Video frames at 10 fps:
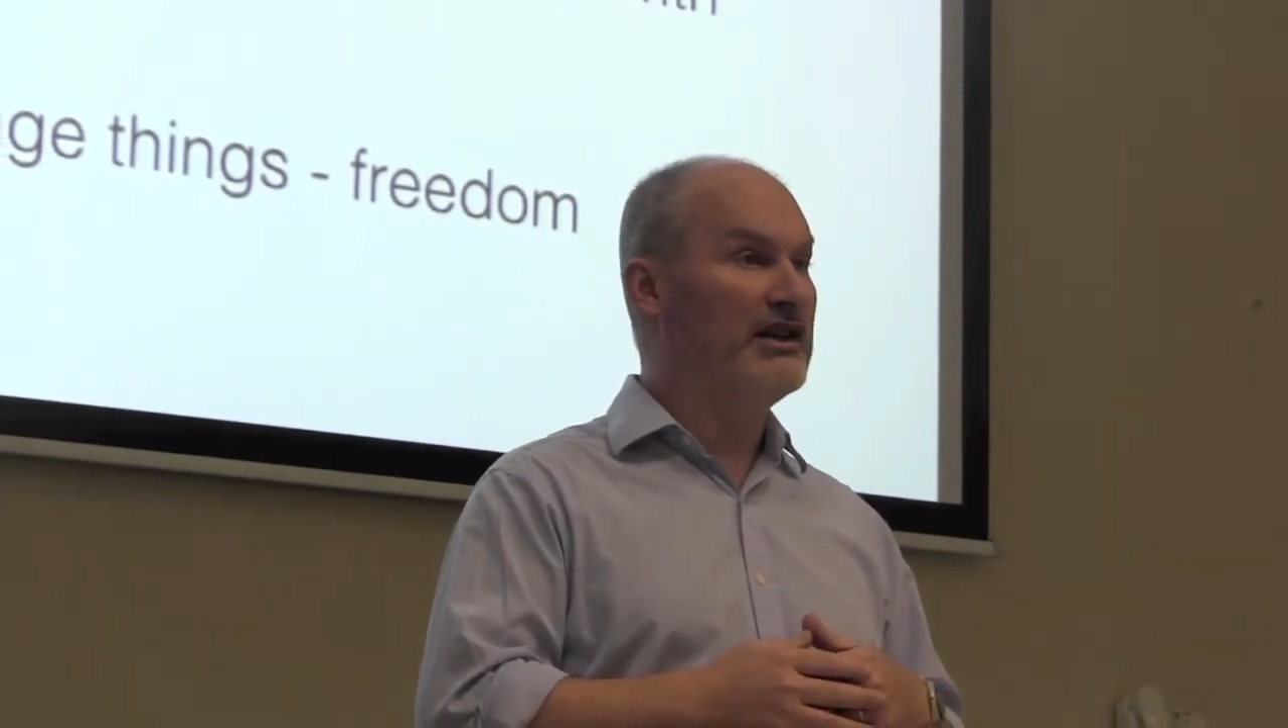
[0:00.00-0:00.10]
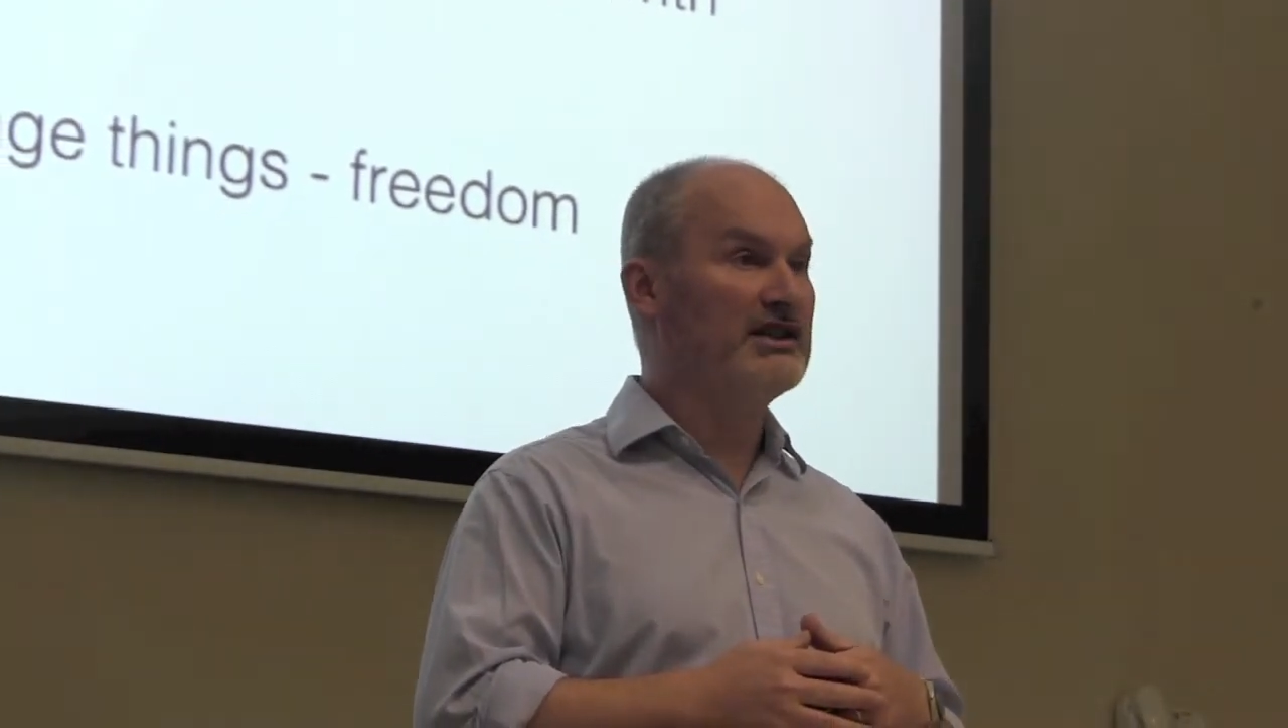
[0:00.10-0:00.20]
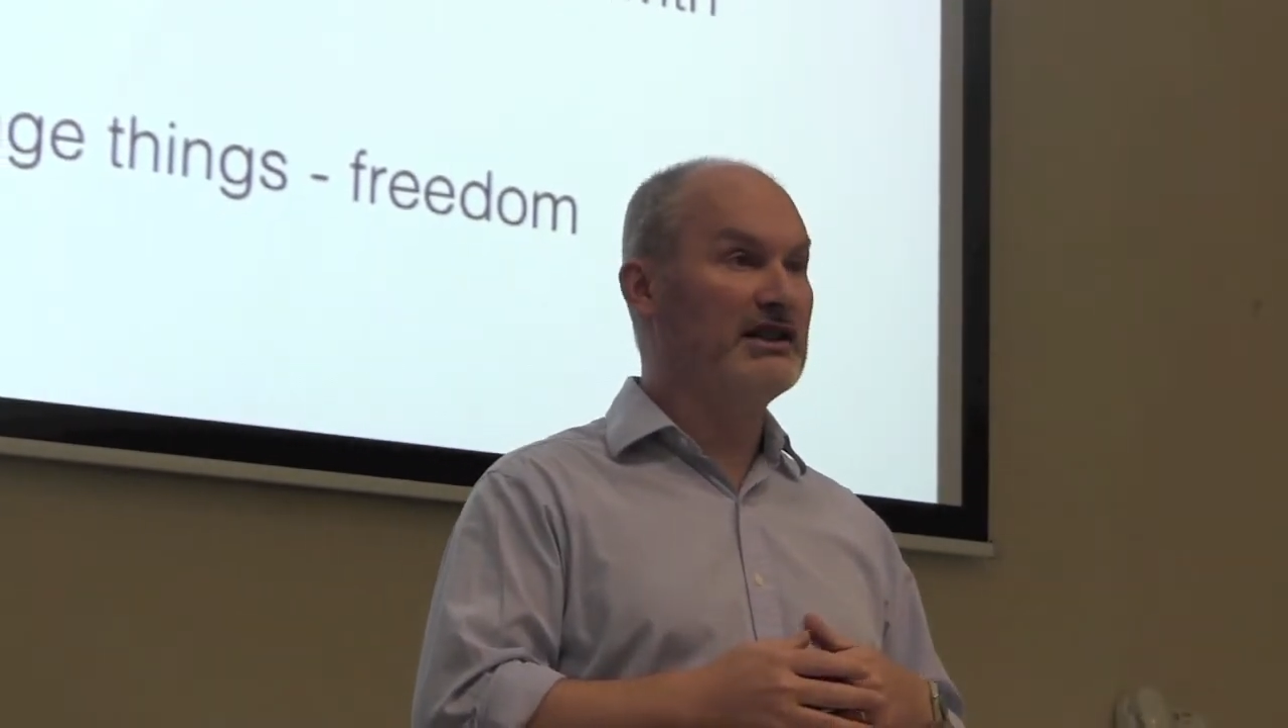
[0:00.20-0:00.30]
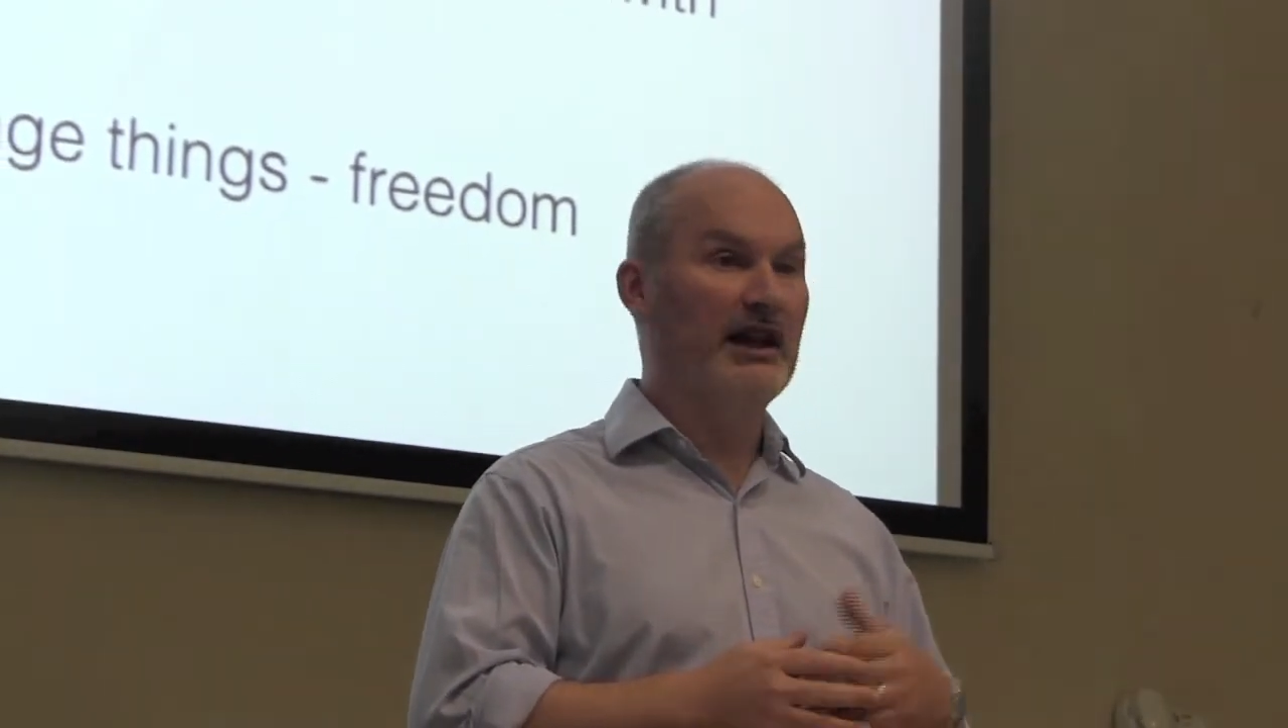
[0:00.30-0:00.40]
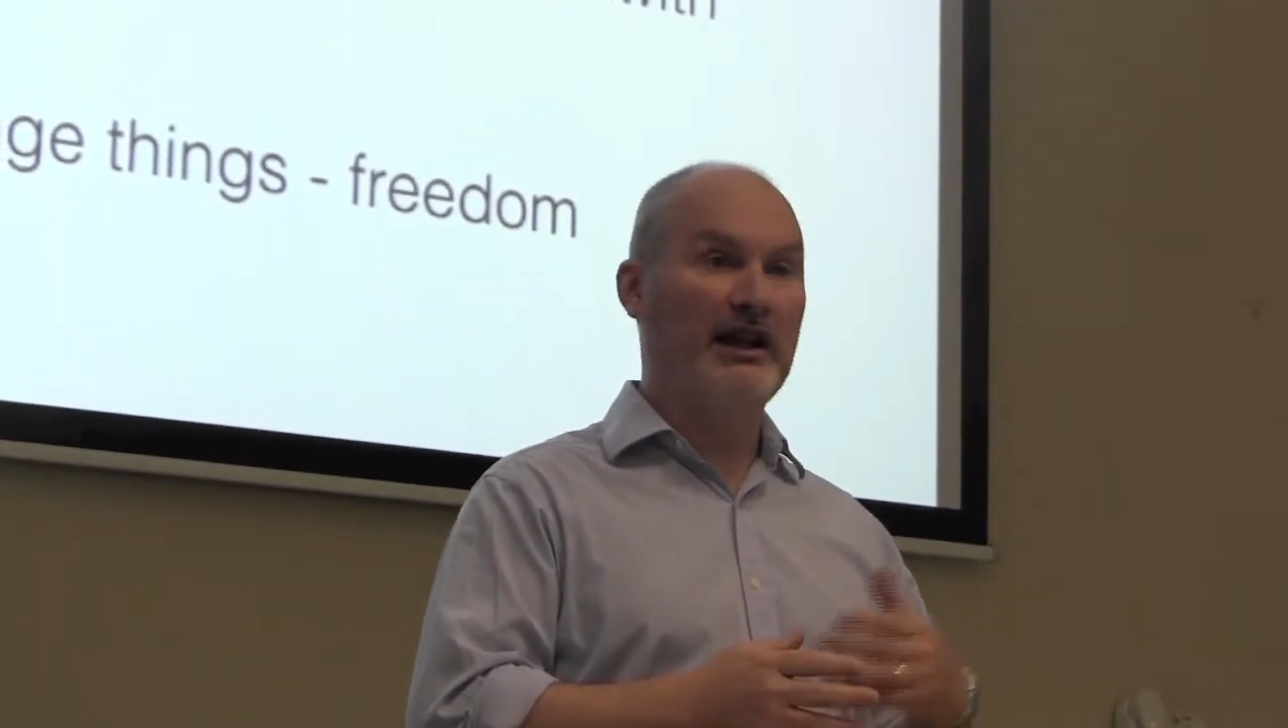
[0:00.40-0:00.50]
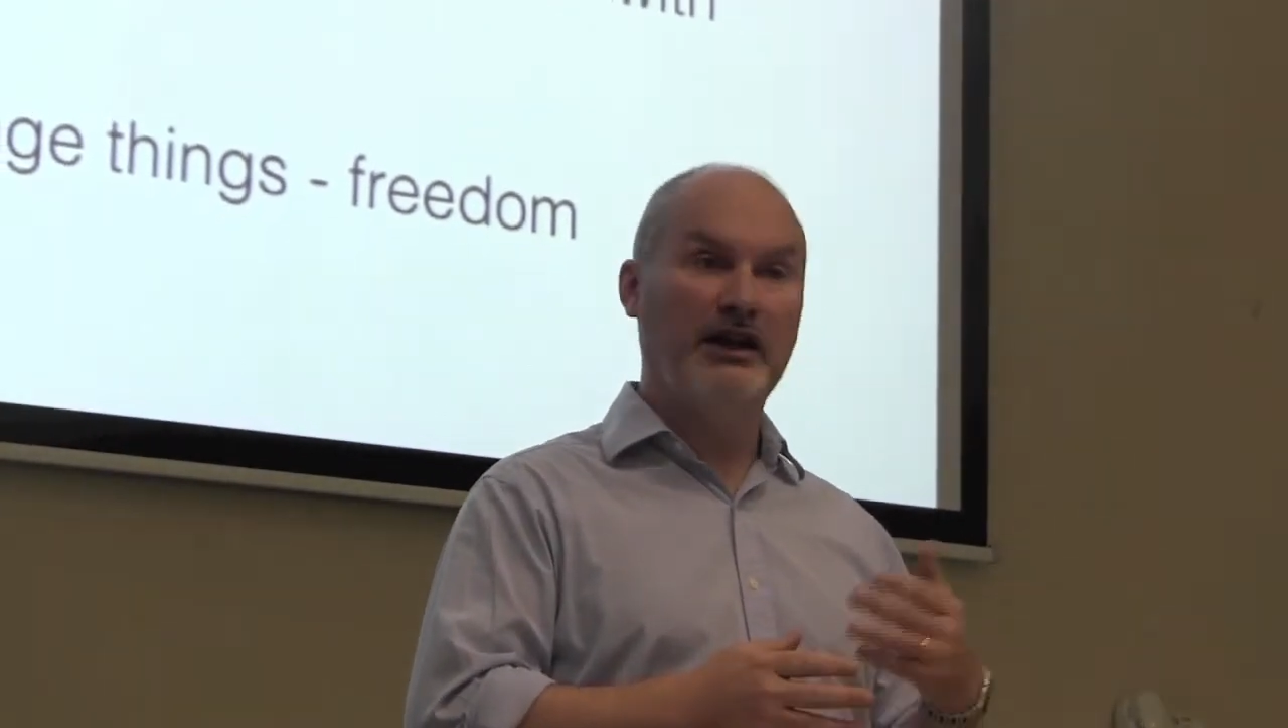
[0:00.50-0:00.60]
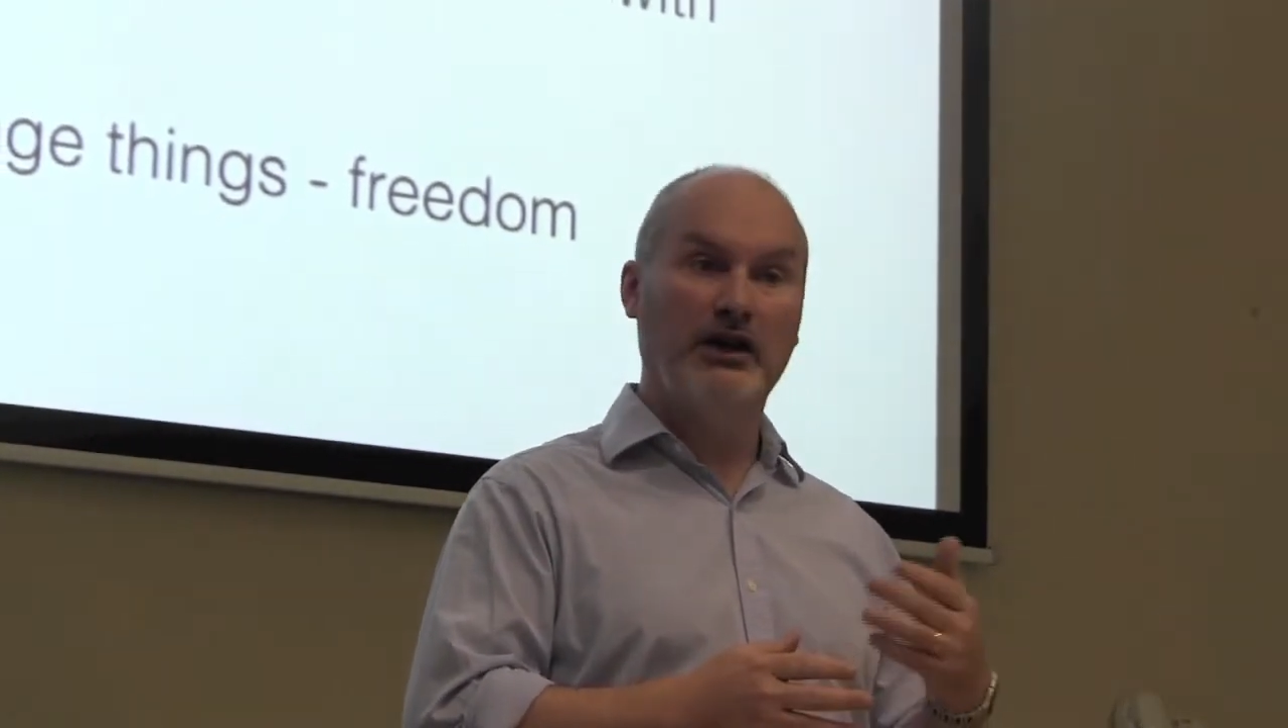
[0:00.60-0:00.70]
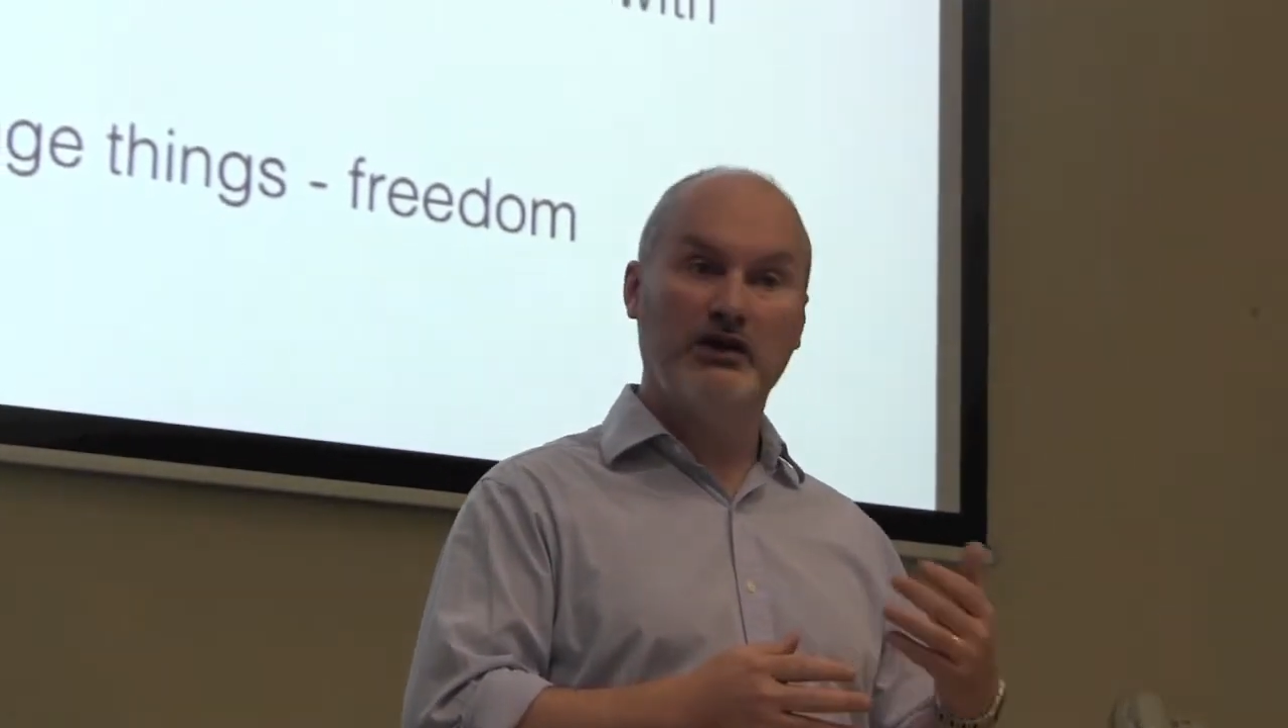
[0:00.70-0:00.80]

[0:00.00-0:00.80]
recently